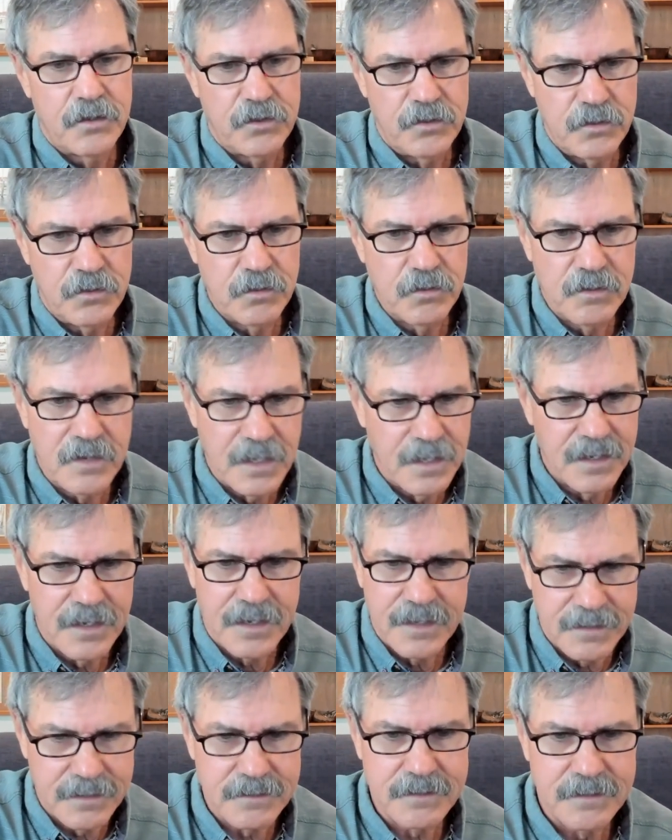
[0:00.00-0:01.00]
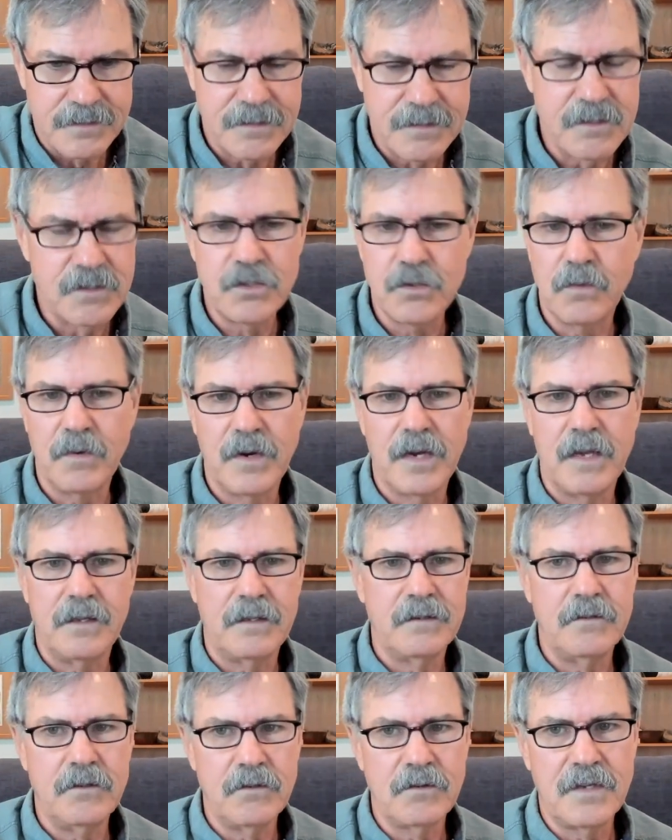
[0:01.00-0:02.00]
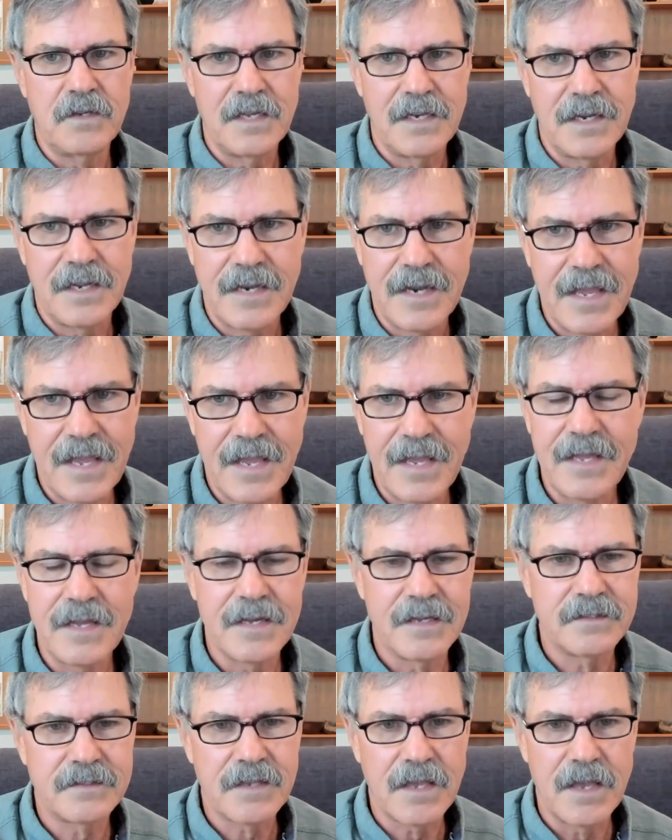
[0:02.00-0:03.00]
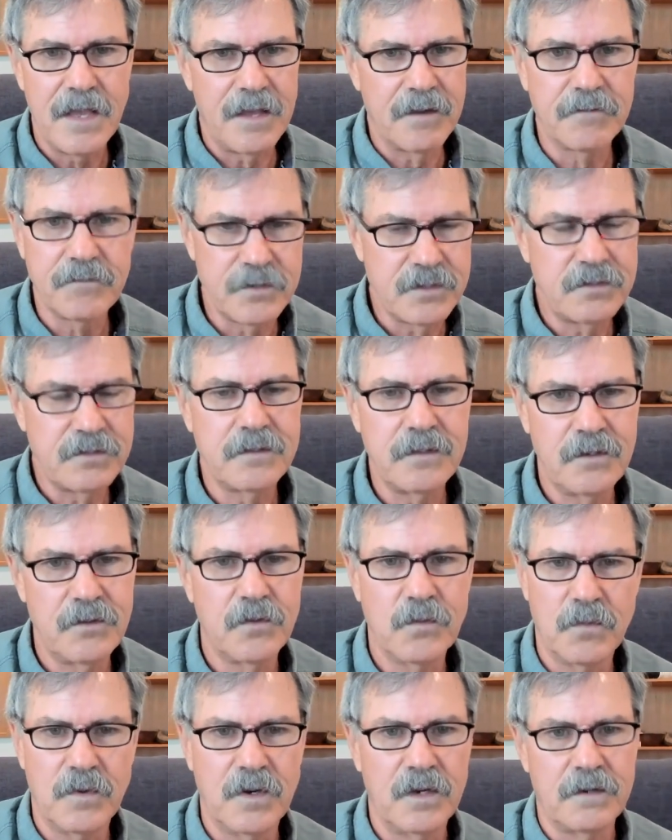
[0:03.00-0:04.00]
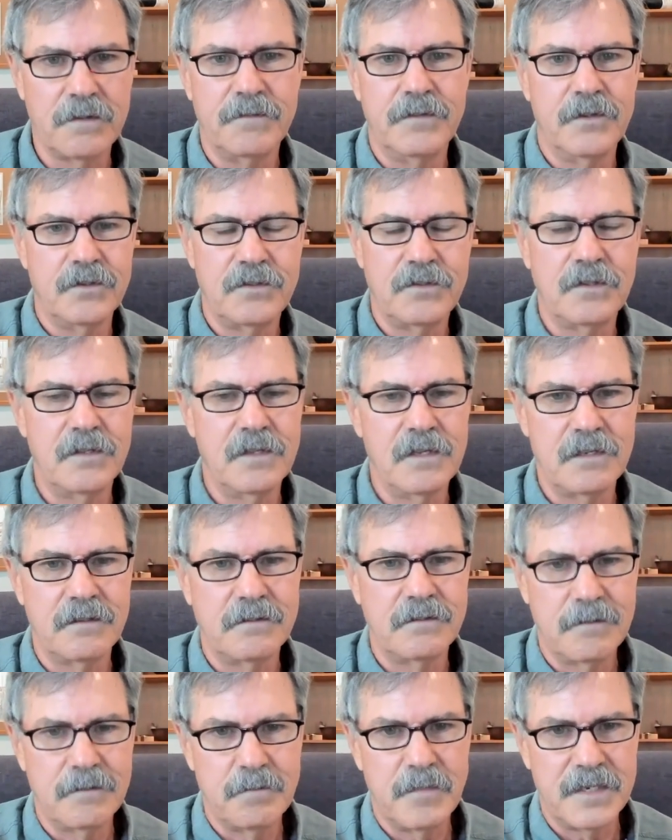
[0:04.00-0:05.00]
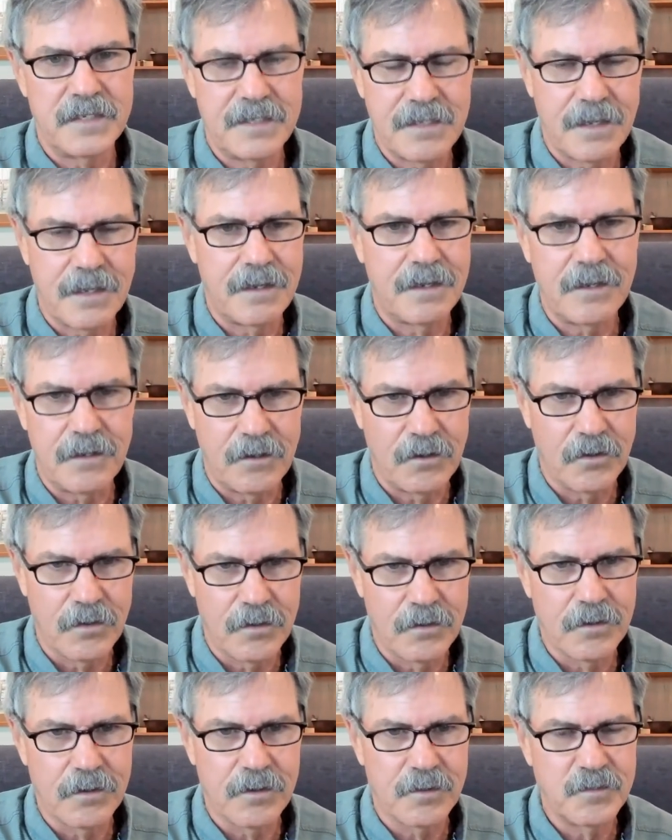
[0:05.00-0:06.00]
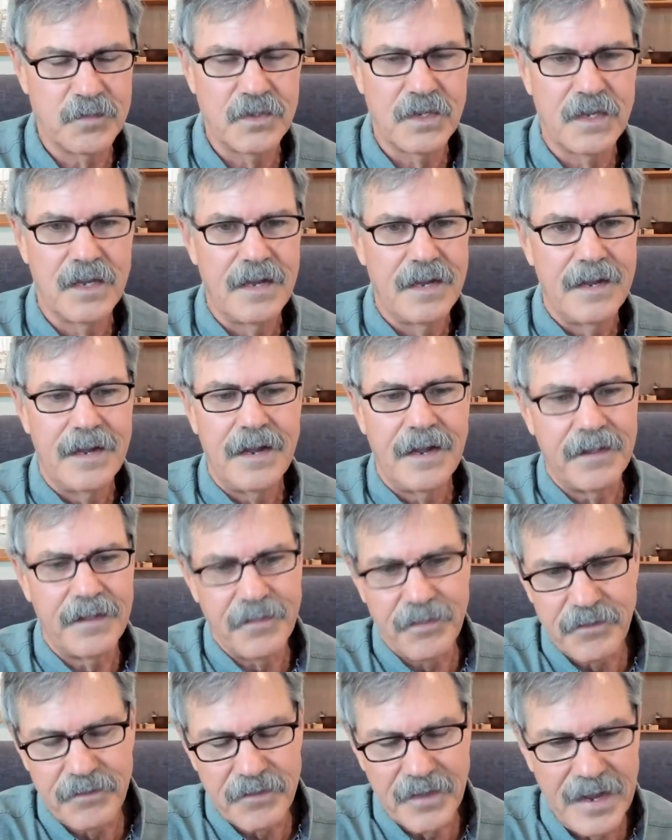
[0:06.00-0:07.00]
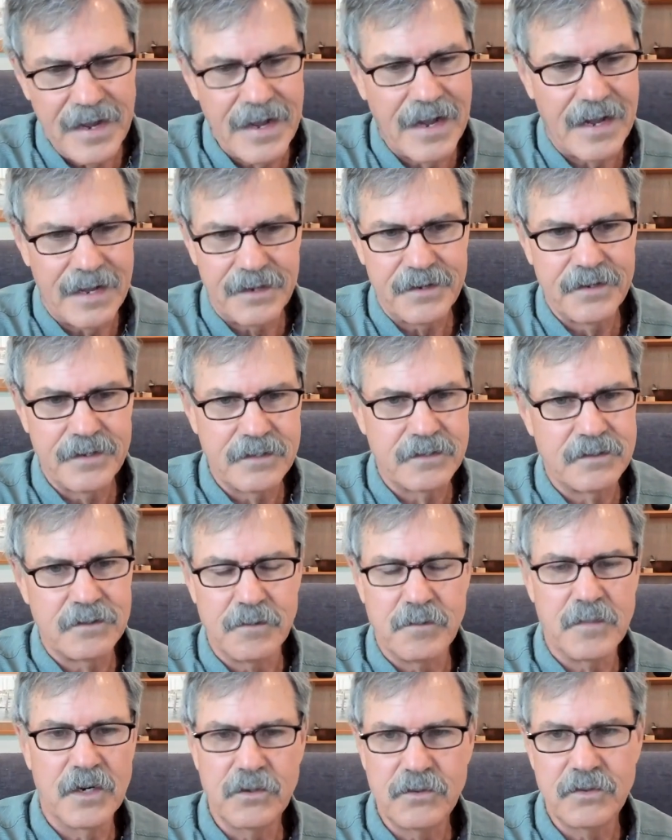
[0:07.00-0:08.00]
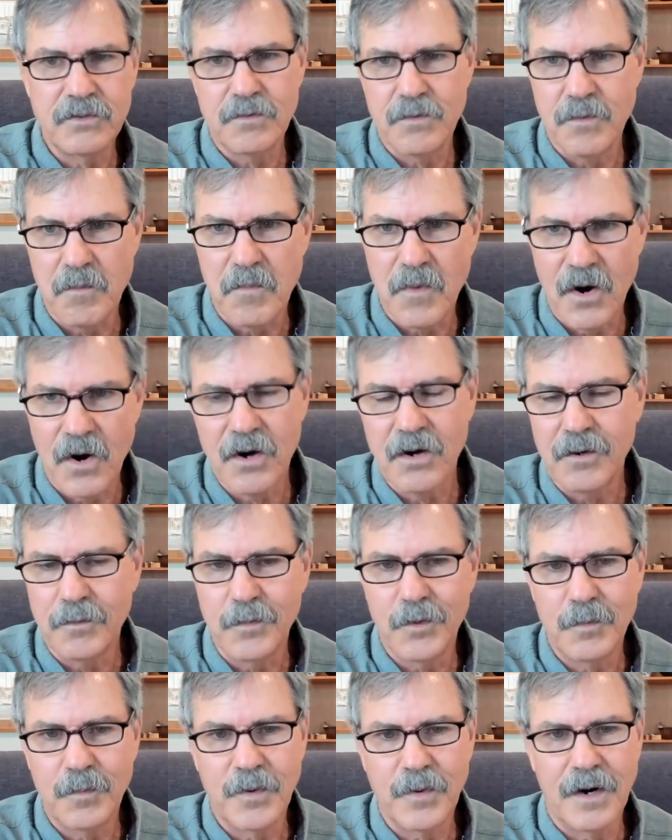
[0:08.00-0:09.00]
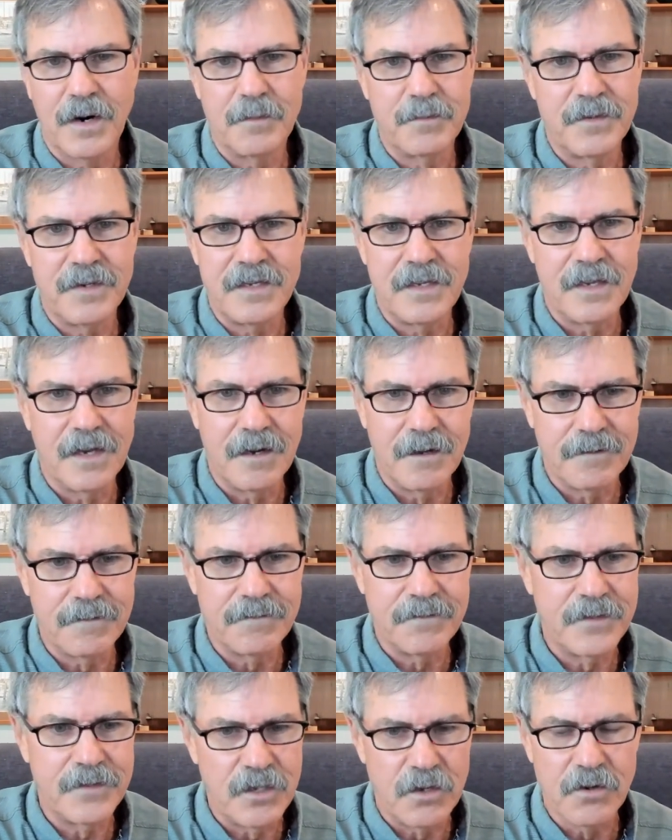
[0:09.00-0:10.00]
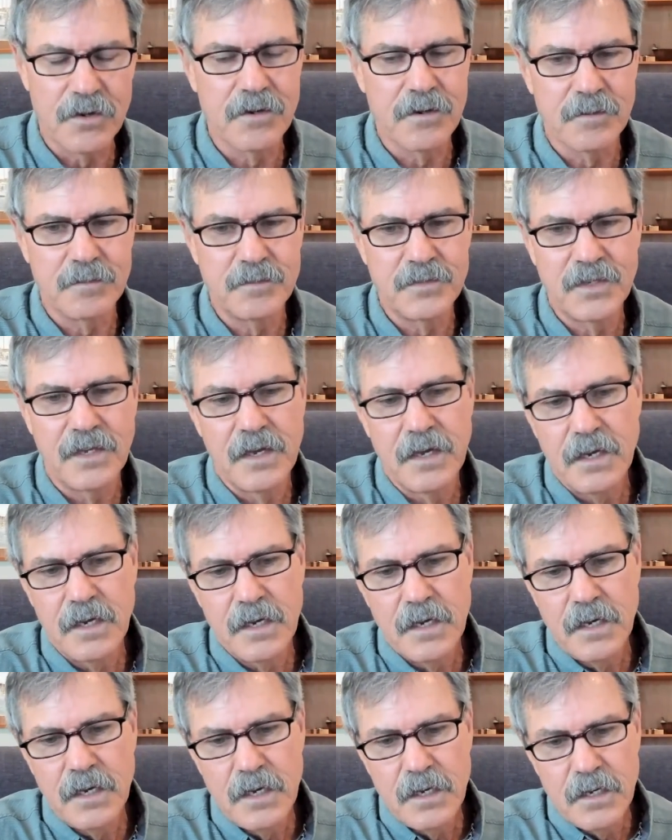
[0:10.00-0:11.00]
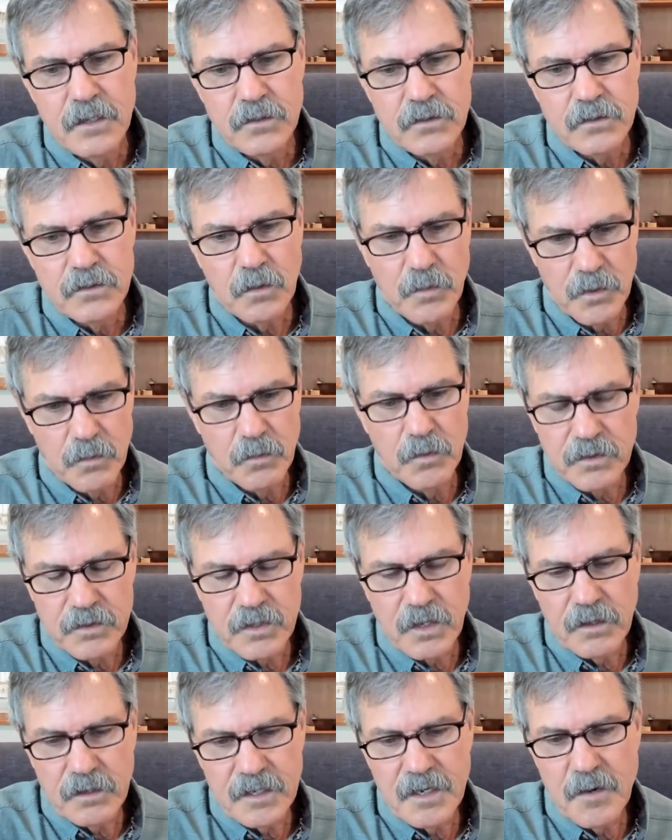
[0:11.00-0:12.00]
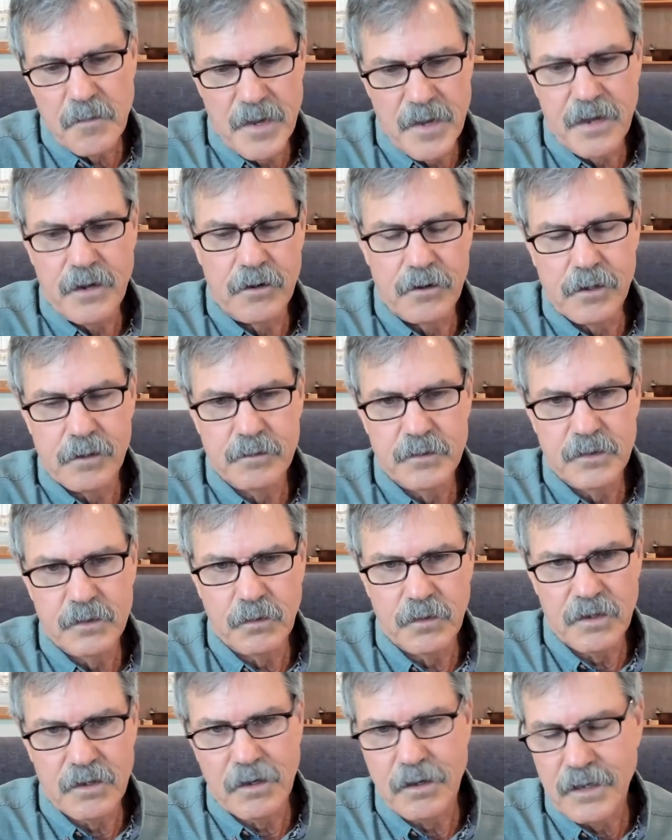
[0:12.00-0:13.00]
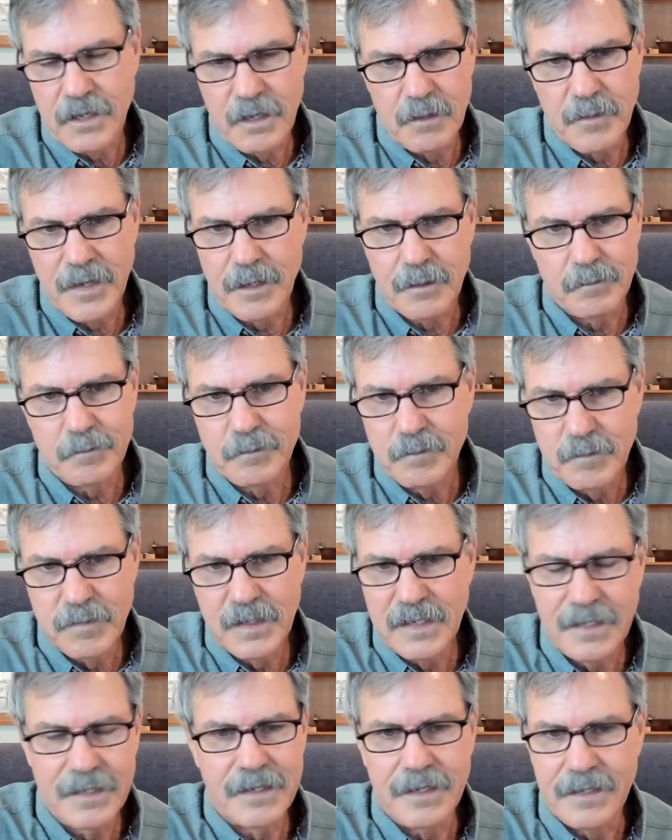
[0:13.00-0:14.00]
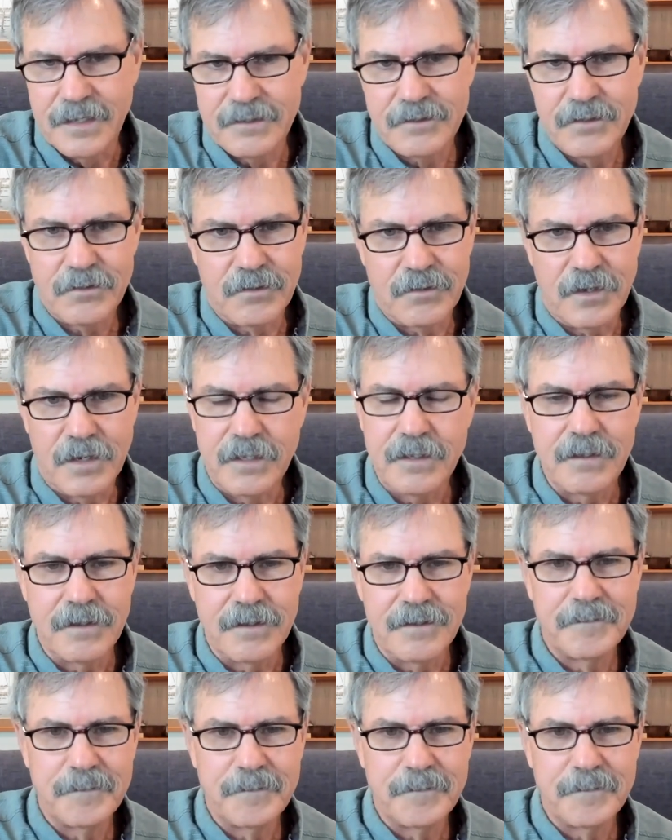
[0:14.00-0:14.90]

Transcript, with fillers: you can accentuate, you can enhance every single one of those things by taking herbs. And that is the most remarkable property of the herbs. So, when we're talking about herbs, we're talking about plants, right?